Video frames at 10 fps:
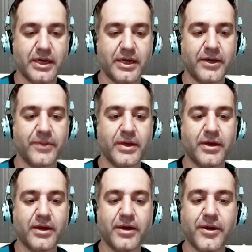a
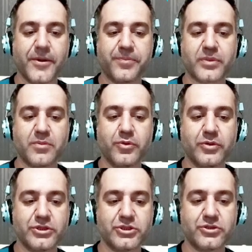
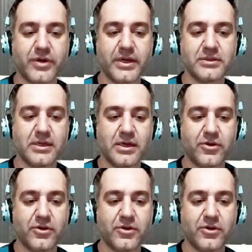bullish trend.